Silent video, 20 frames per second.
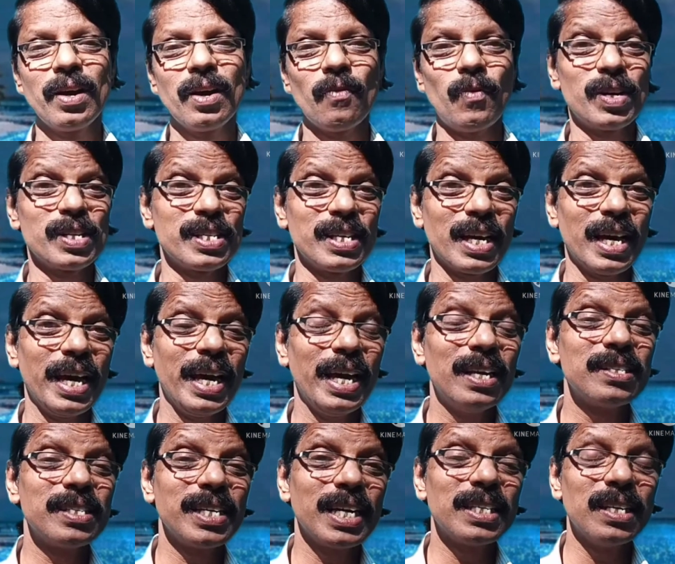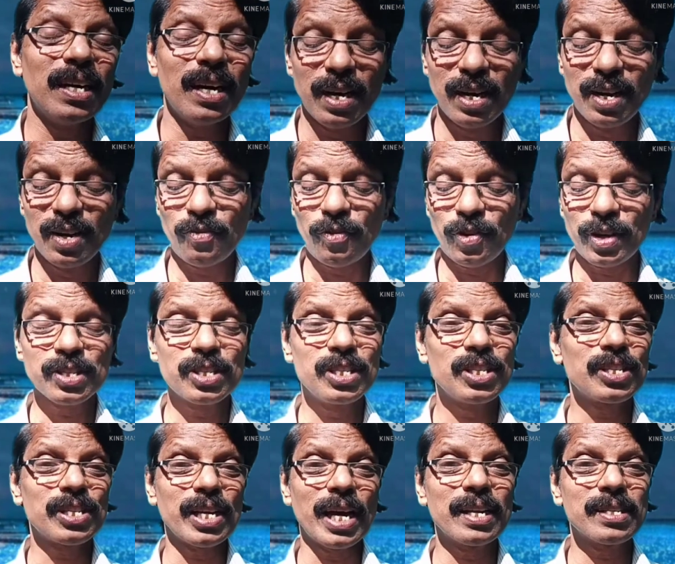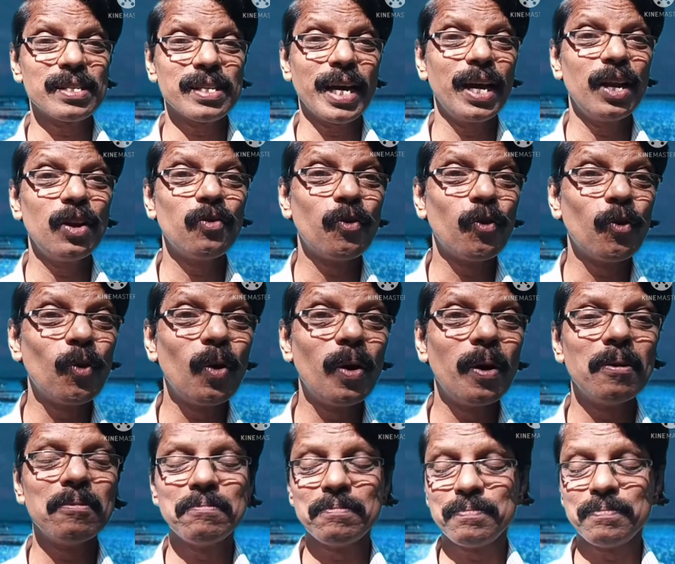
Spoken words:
Once again, see the first stanza in full.